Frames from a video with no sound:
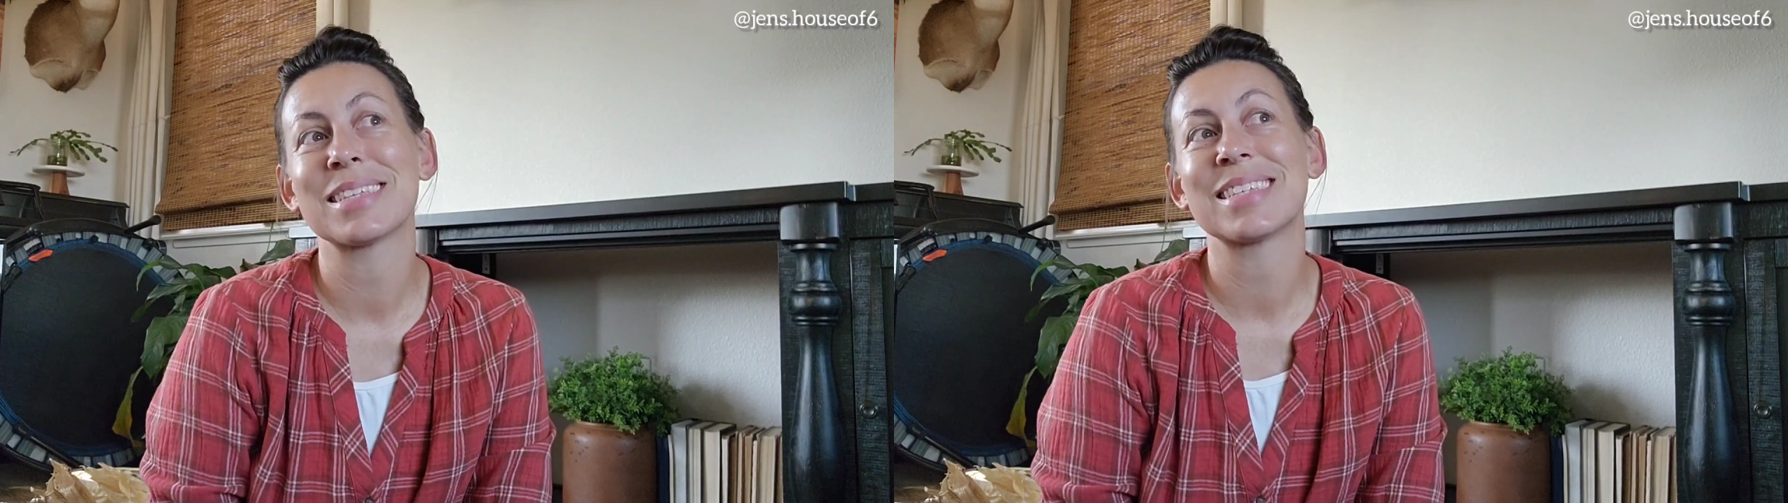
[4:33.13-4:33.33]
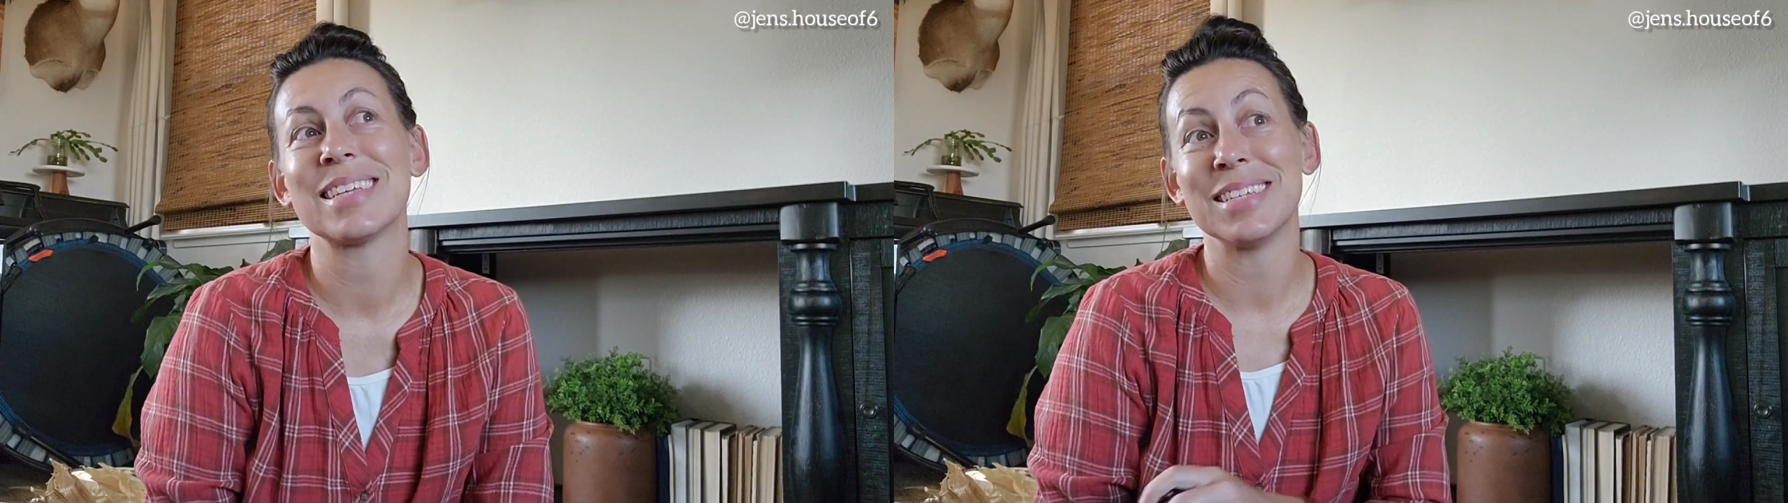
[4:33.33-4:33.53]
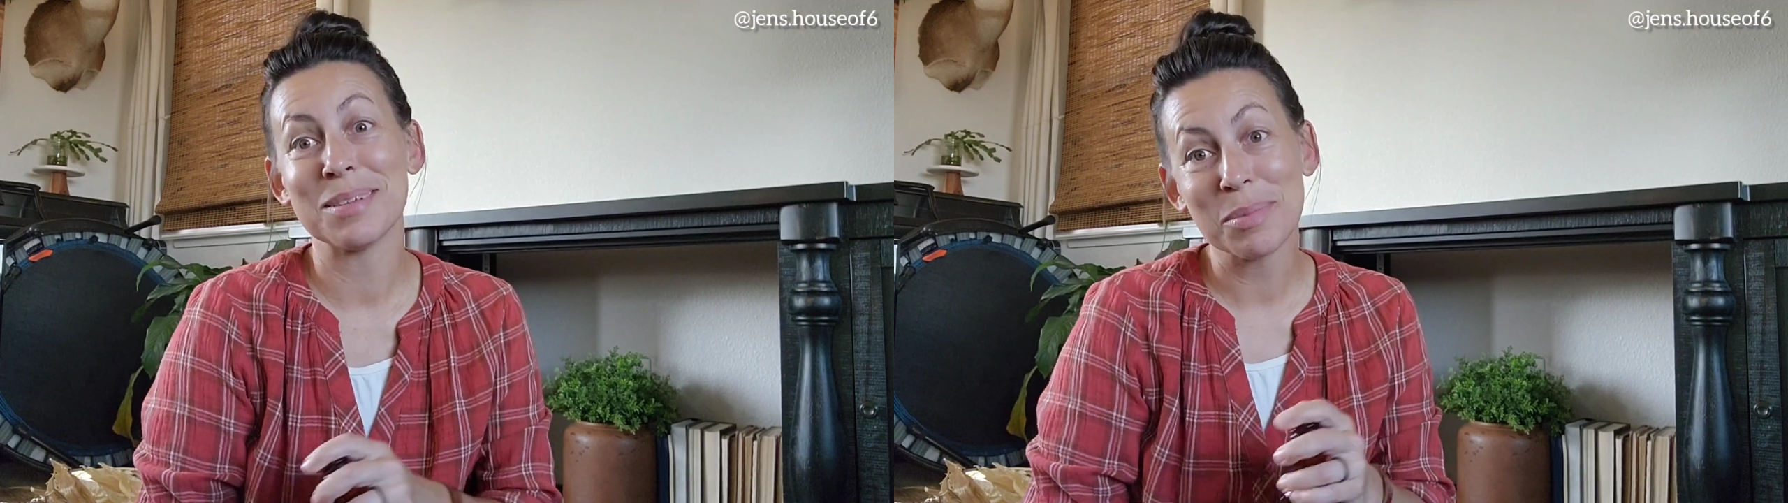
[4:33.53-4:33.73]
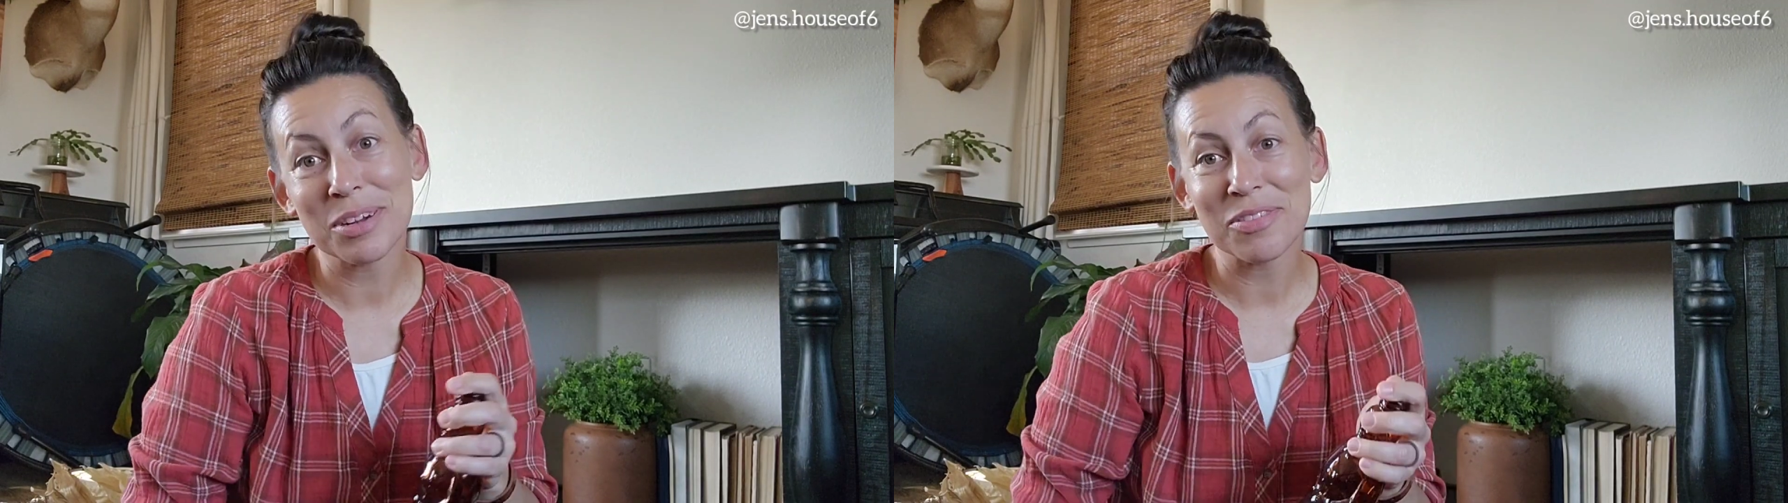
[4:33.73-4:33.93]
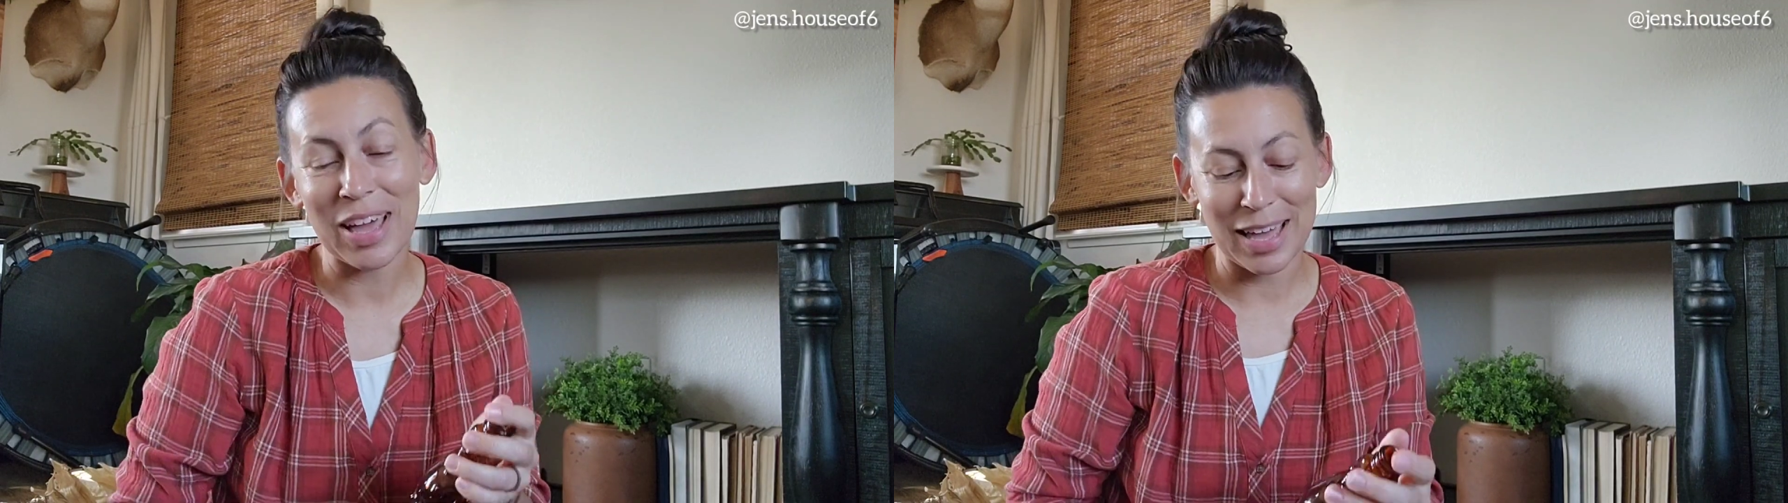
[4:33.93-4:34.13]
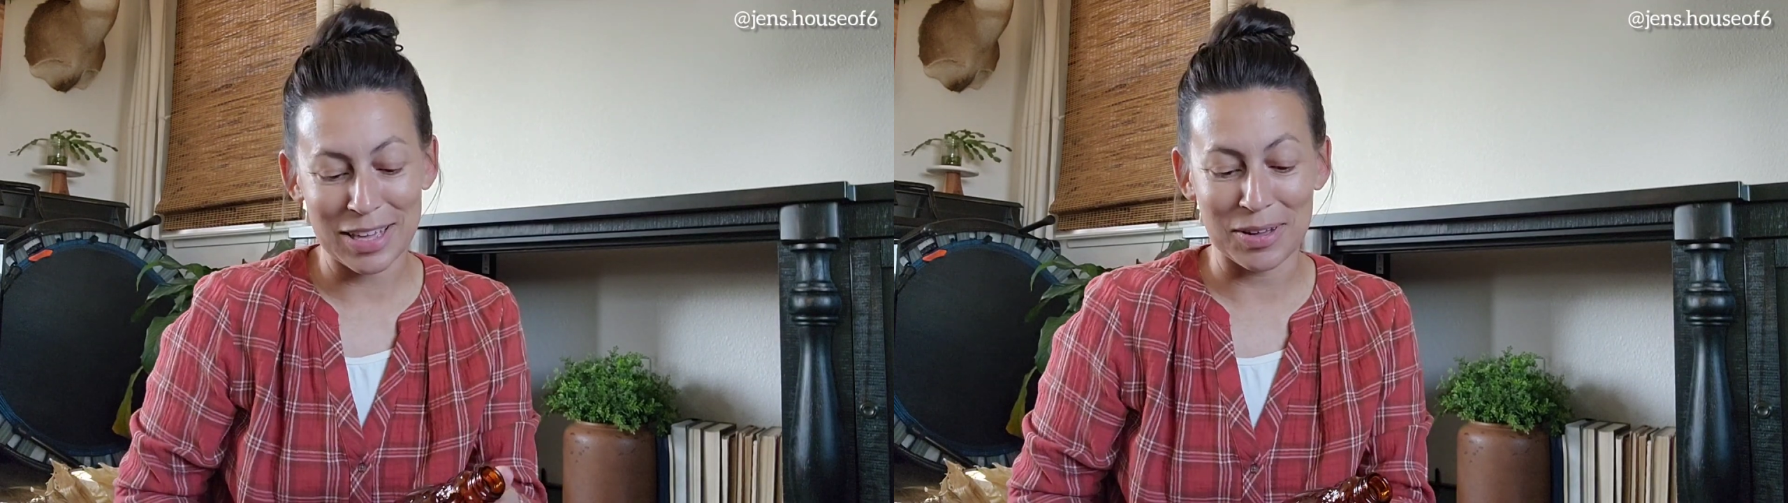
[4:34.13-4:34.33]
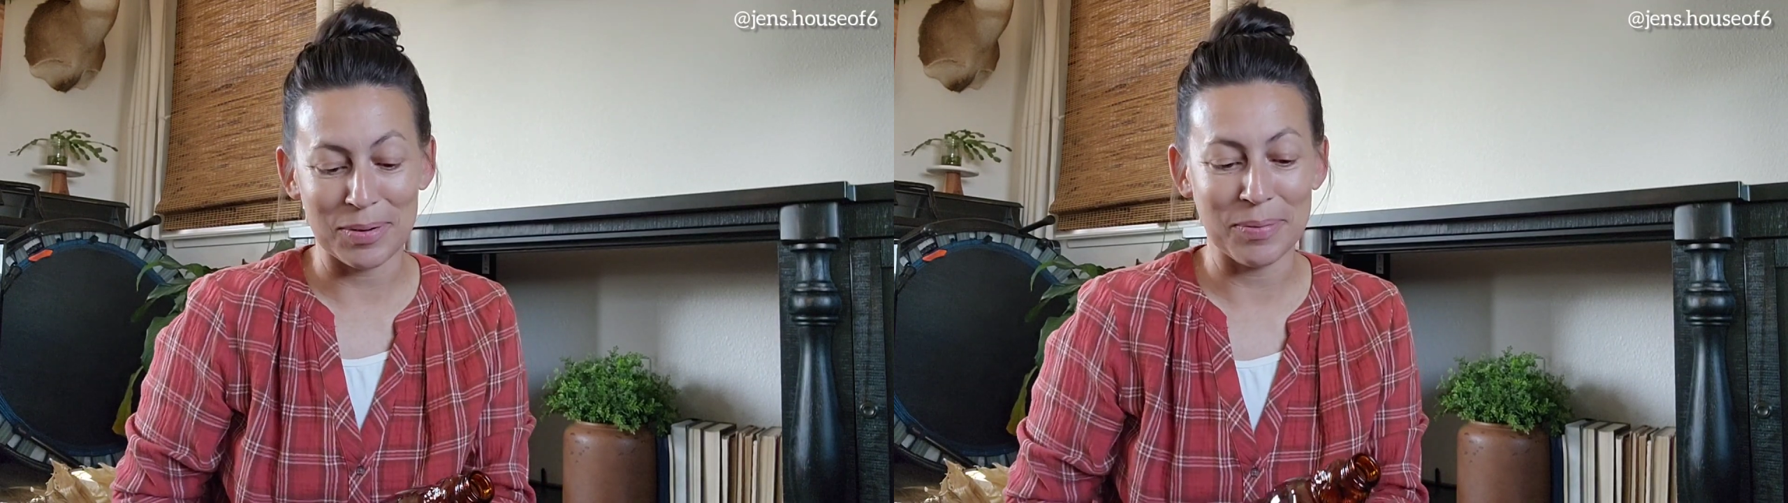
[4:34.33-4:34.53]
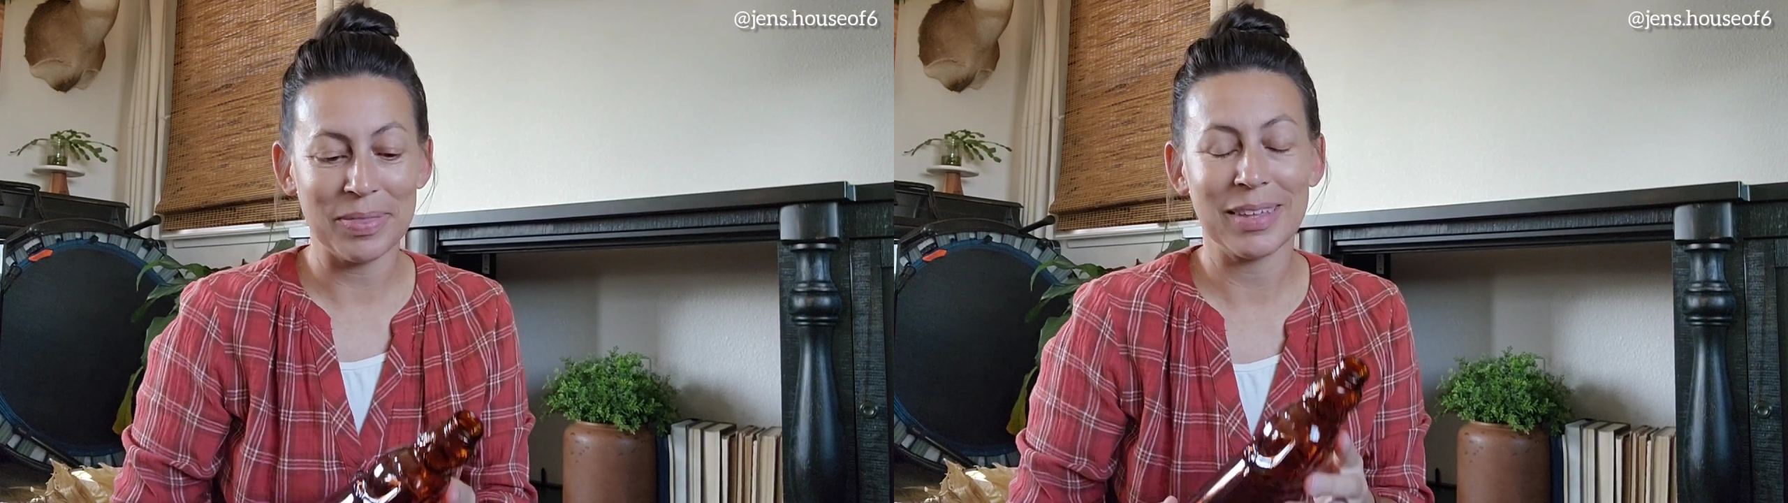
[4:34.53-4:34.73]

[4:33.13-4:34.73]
sentimental value.